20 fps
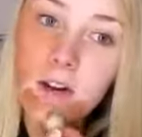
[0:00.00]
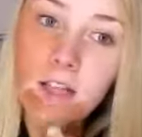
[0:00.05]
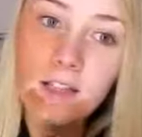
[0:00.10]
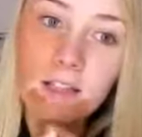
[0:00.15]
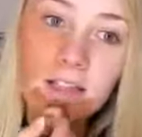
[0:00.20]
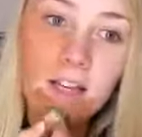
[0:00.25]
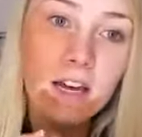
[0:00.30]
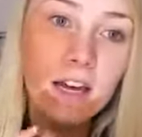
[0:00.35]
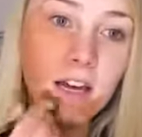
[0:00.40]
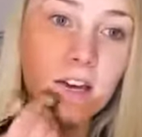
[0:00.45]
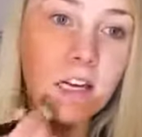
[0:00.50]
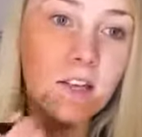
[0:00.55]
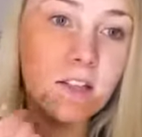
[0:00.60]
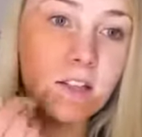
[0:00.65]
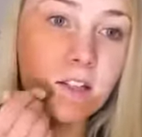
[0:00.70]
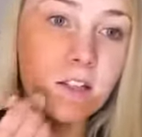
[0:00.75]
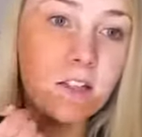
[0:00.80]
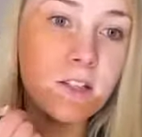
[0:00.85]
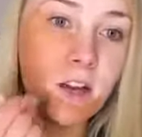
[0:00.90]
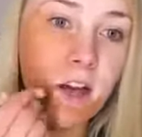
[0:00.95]
throughout the day you
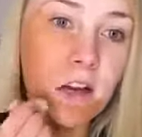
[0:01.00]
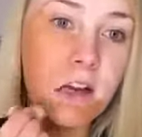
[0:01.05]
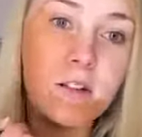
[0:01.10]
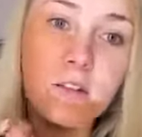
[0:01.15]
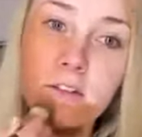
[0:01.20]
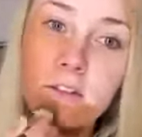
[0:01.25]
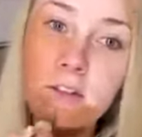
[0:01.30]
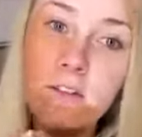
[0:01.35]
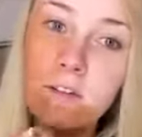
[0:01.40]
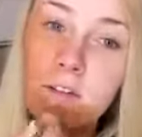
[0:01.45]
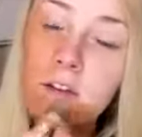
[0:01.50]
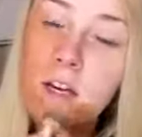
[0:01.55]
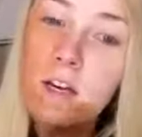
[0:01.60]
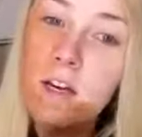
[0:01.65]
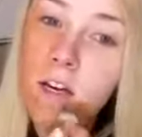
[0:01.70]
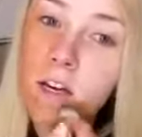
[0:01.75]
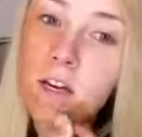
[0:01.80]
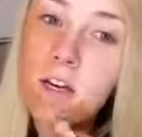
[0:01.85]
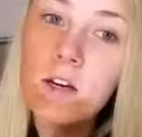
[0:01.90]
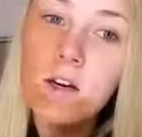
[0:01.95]
can just kind of
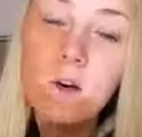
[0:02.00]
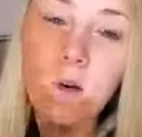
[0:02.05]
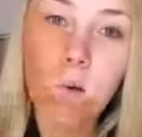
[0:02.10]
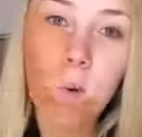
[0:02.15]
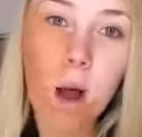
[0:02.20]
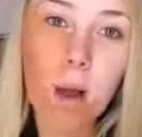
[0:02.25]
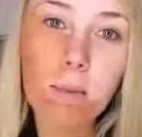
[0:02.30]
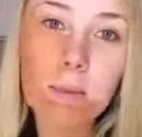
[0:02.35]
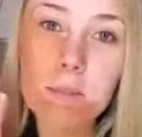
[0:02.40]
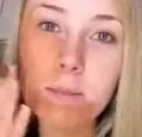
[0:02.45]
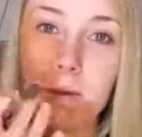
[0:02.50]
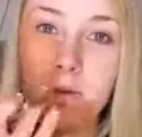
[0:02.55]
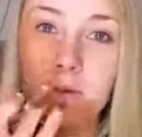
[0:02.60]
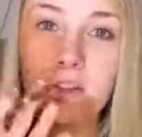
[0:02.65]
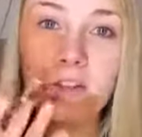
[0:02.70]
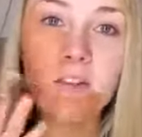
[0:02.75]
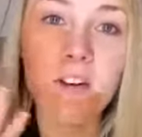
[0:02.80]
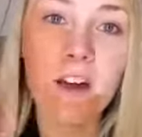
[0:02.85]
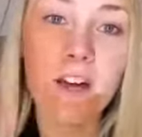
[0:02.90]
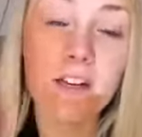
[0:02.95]
wipe some off
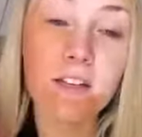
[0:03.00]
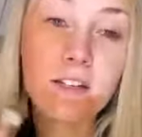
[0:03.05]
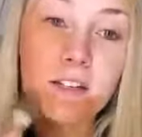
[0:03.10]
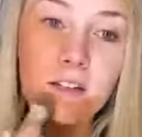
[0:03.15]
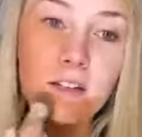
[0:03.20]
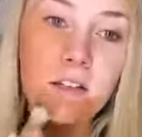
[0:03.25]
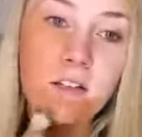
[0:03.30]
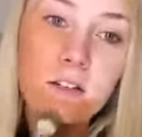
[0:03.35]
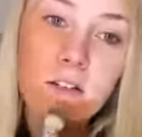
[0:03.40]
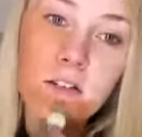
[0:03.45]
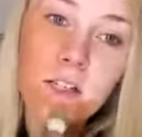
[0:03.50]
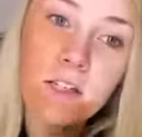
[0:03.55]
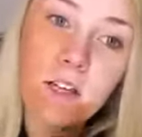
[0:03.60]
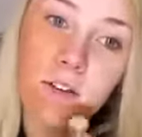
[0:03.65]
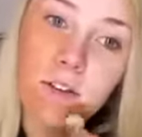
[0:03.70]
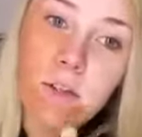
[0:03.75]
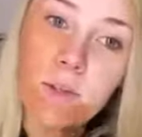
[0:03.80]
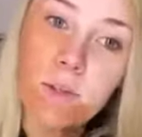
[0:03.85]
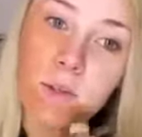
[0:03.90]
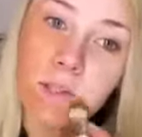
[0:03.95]
your face and just
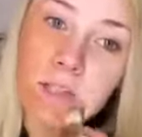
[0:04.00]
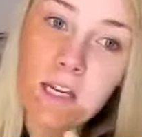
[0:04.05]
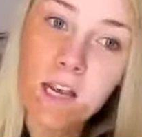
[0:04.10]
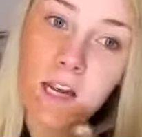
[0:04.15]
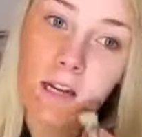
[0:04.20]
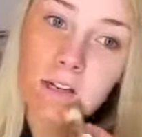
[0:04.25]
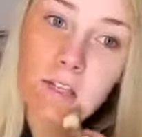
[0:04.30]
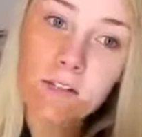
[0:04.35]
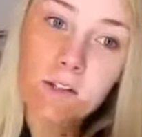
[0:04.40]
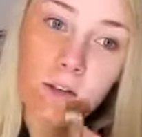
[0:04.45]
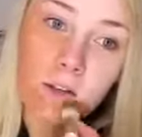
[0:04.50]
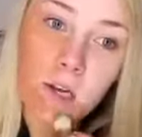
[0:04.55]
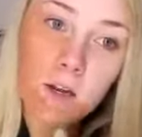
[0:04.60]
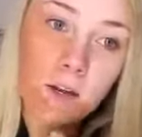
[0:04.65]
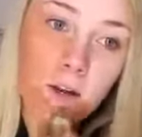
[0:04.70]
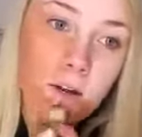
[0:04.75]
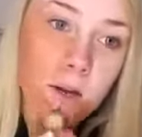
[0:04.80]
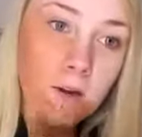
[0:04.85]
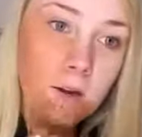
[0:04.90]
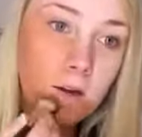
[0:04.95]
have a little snack, so you
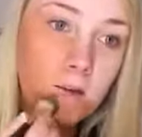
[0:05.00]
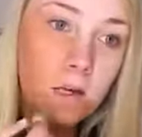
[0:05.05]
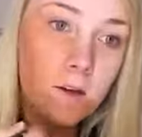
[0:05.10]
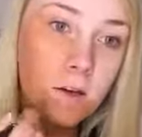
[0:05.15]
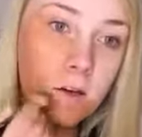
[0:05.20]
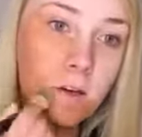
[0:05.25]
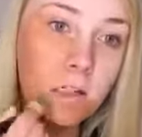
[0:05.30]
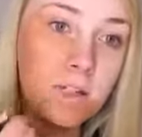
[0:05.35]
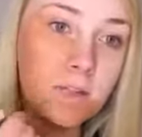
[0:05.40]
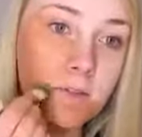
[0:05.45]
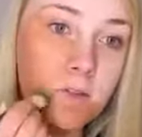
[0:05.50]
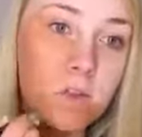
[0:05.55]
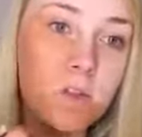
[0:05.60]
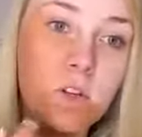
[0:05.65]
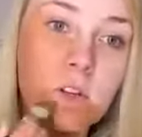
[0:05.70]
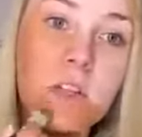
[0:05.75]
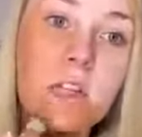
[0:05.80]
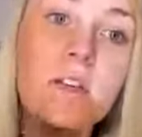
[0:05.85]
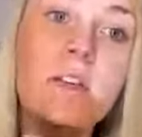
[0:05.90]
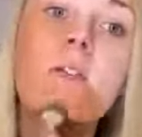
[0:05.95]
can use it for
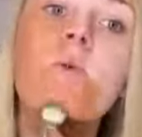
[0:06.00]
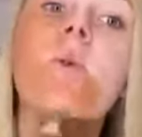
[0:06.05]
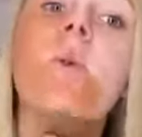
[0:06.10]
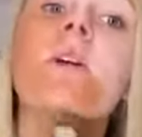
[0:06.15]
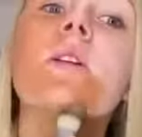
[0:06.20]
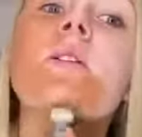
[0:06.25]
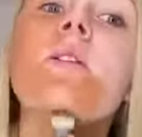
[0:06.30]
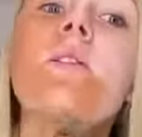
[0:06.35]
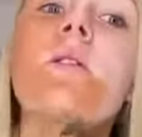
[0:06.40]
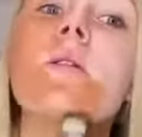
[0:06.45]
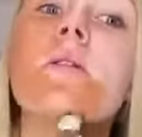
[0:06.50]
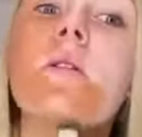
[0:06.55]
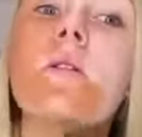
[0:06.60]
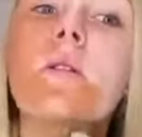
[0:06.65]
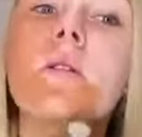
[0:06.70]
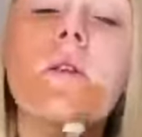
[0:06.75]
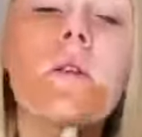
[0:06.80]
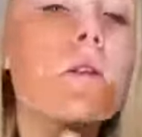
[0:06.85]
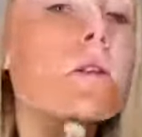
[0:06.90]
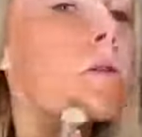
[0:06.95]
two things at once.
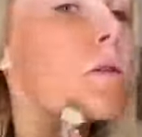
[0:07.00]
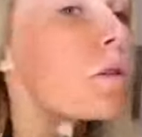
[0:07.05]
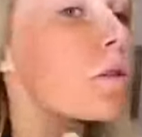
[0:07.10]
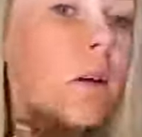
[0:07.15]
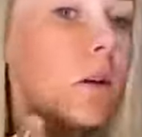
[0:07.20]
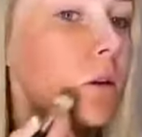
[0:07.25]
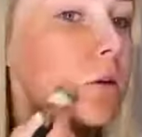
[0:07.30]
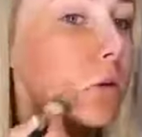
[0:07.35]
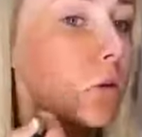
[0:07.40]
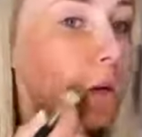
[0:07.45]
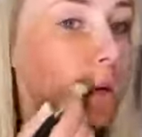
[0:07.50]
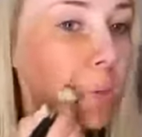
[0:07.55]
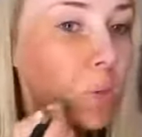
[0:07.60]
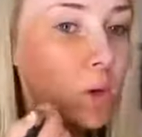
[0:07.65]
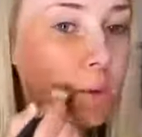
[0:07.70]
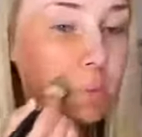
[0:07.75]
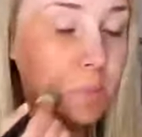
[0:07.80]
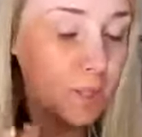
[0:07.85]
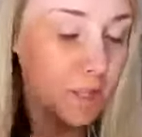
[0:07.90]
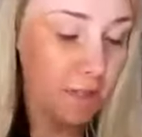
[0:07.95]
We don't
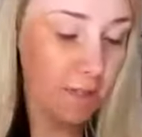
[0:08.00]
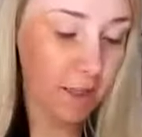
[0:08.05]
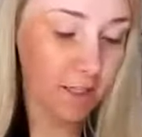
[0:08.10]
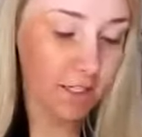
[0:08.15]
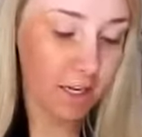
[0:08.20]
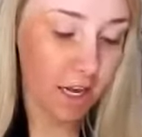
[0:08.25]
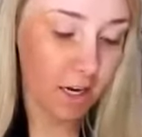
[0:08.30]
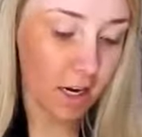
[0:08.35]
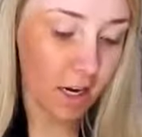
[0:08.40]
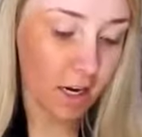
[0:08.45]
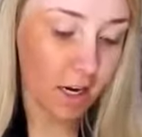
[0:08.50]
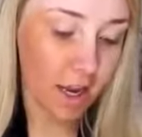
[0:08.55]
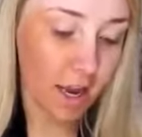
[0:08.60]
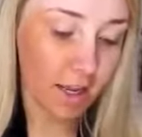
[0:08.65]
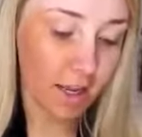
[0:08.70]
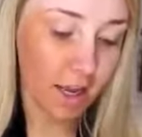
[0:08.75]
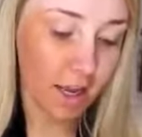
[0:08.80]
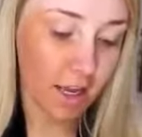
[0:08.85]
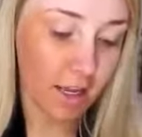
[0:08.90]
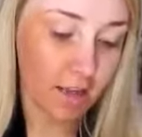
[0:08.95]
want to blend that down our
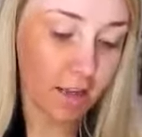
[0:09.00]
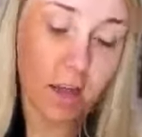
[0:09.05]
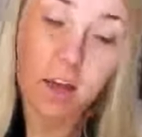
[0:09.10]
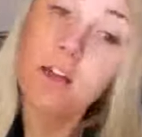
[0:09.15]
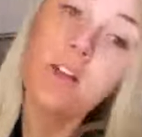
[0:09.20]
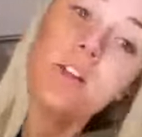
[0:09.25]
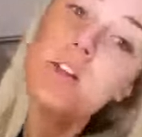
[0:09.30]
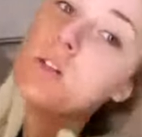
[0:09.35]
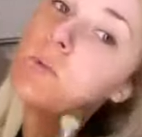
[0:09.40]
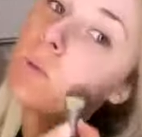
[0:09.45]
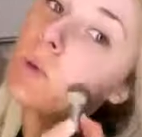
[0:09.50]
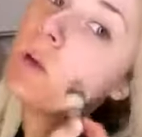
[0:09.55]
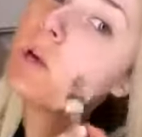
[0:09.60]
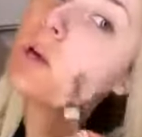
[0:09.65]
neck either, just